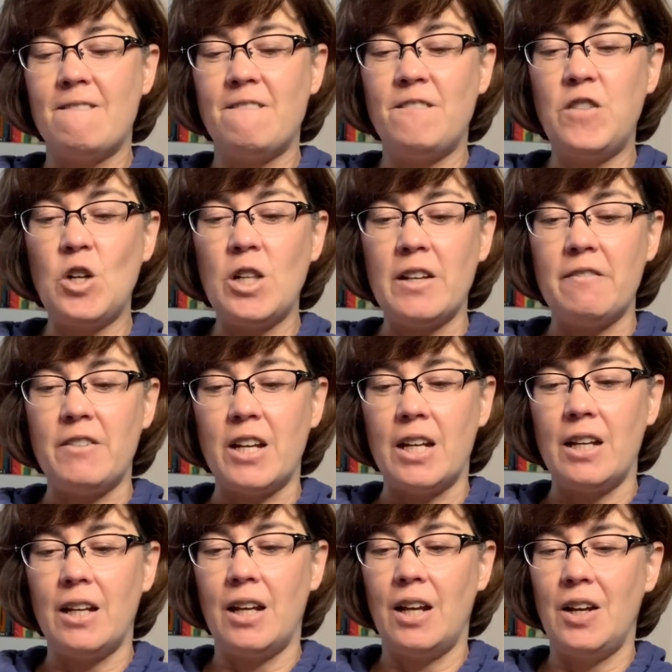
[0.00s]
full of it.
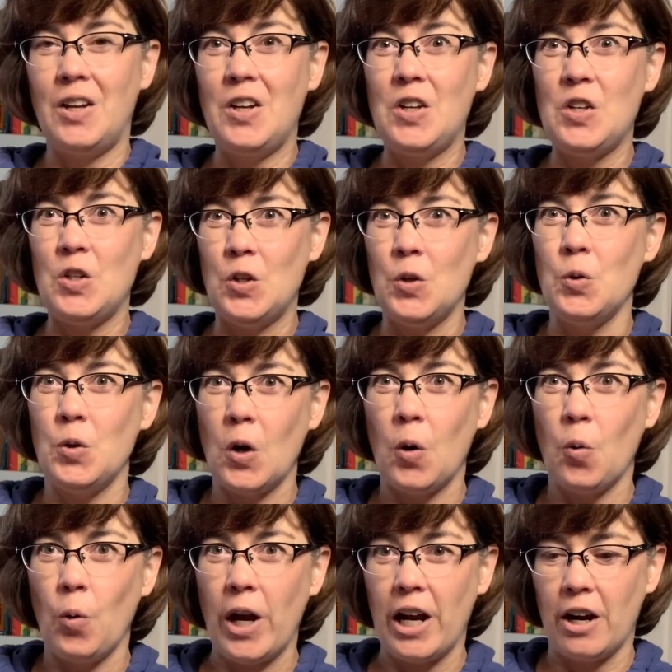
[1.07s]
You know
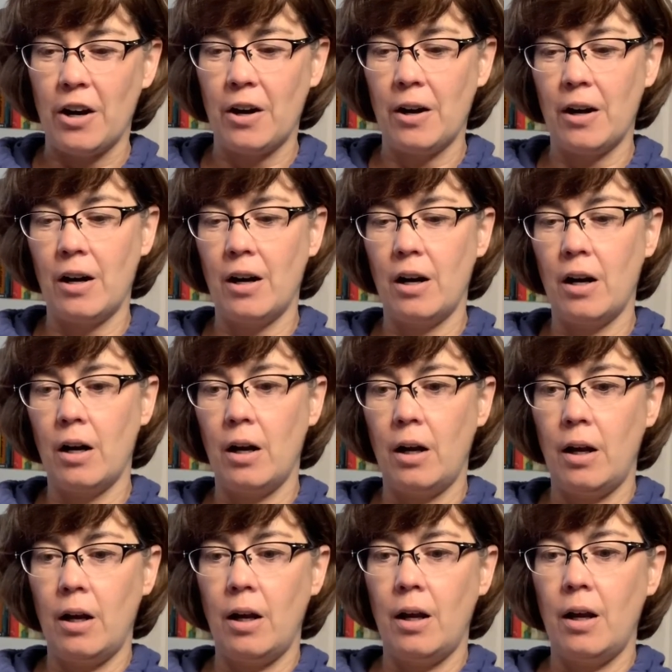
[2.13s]
where.
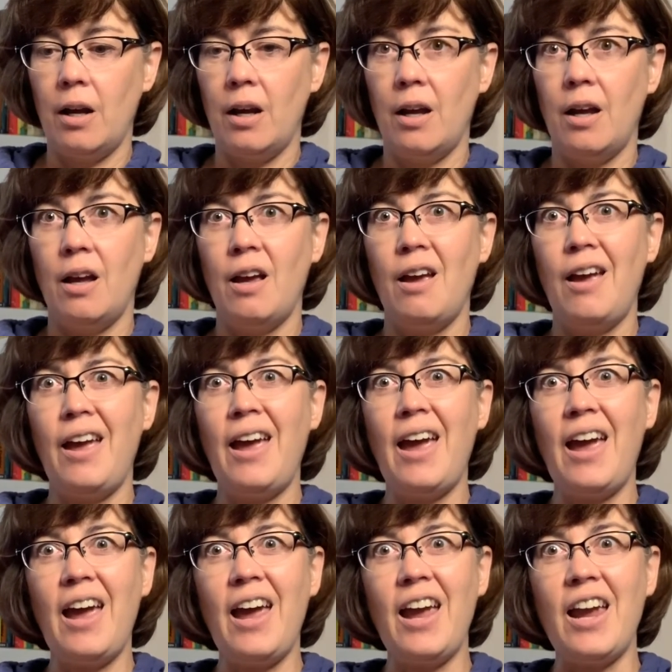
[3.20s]

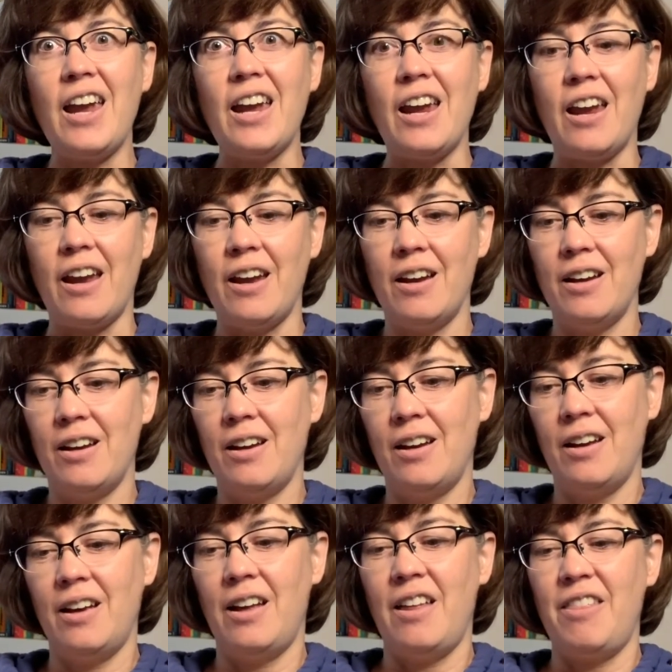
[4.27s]
Hey,
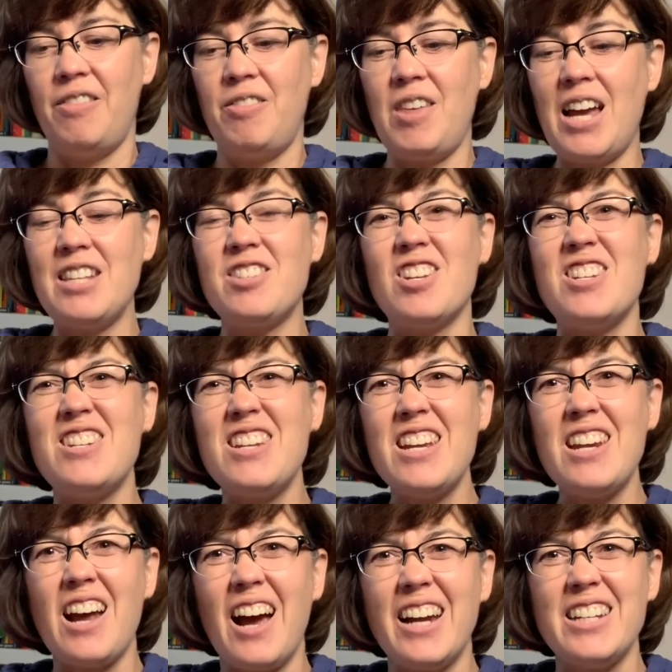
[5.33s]
that's a neat
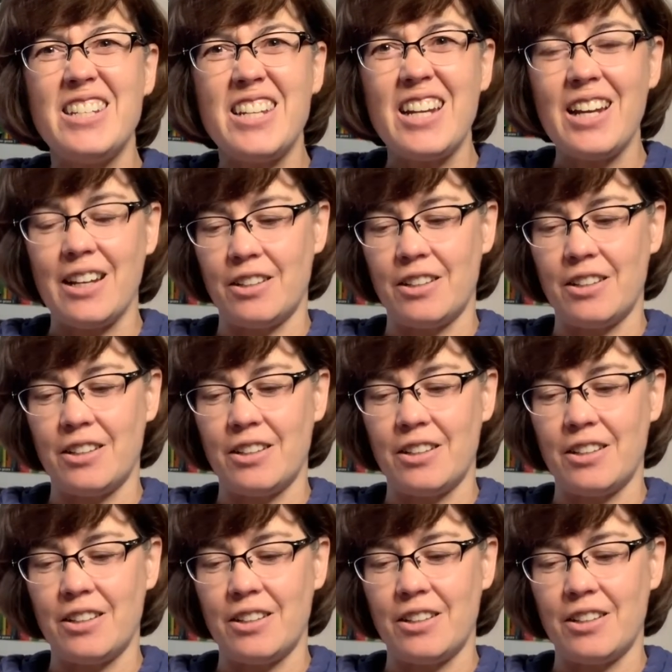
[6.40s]
idea,